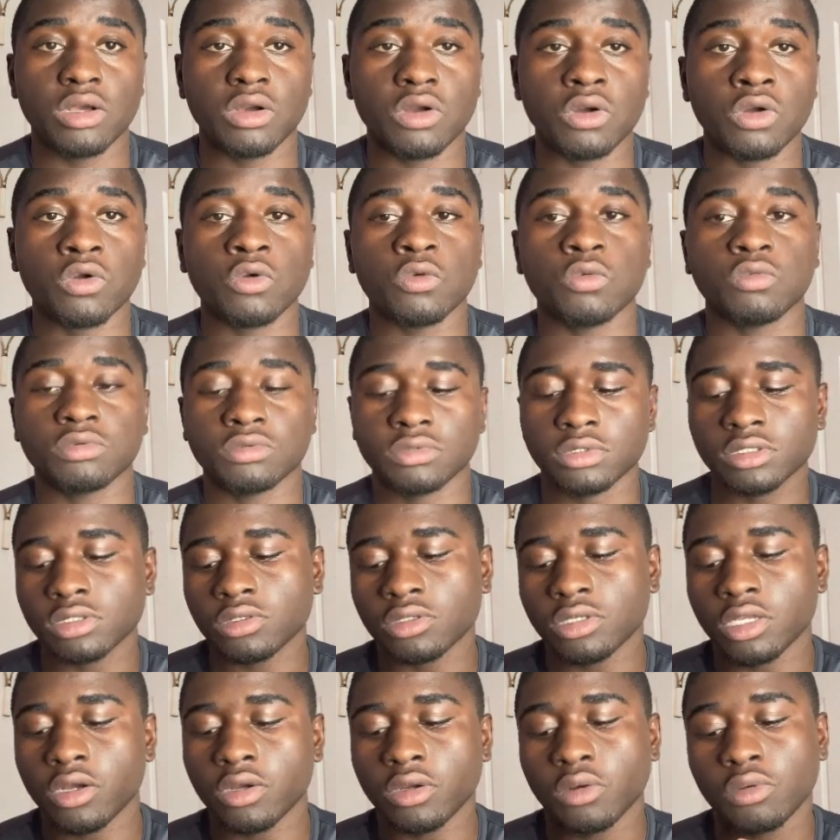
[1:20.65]
or
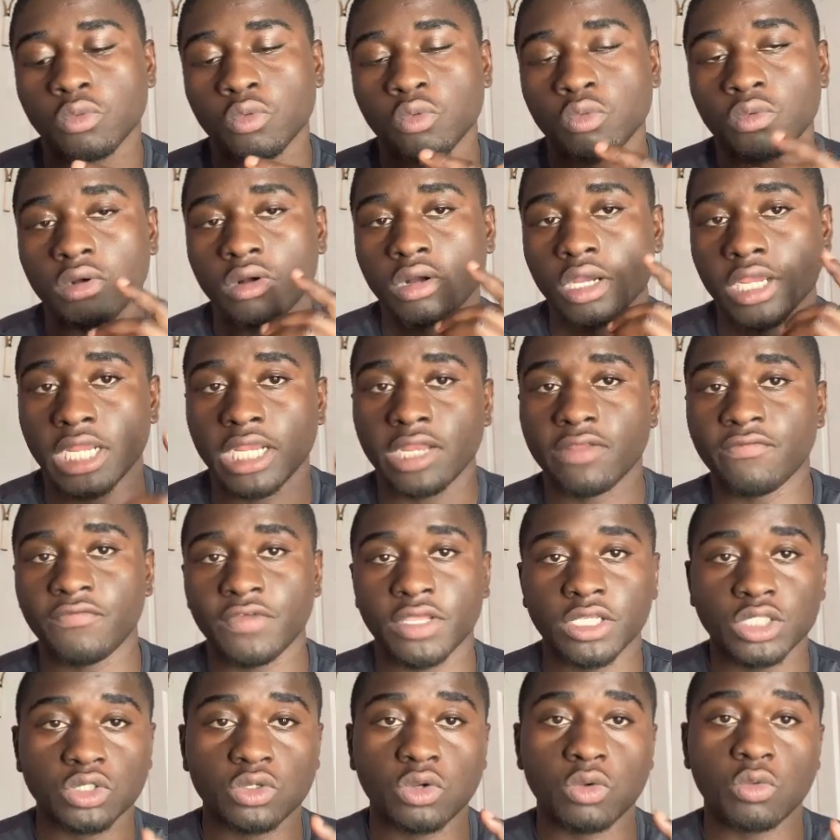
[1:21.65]

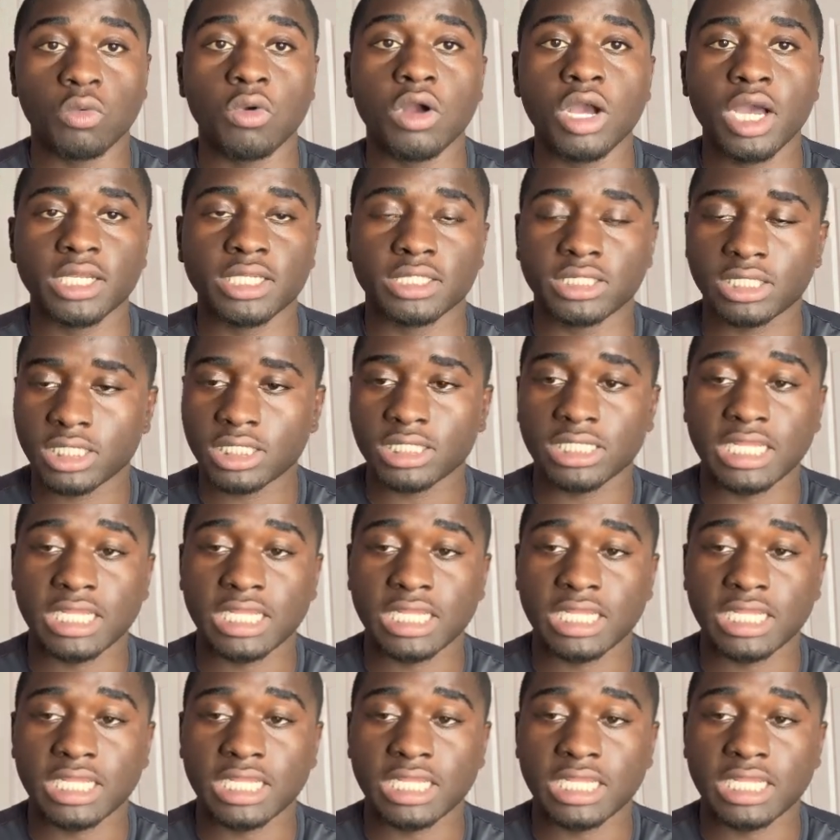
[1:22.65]
individual one.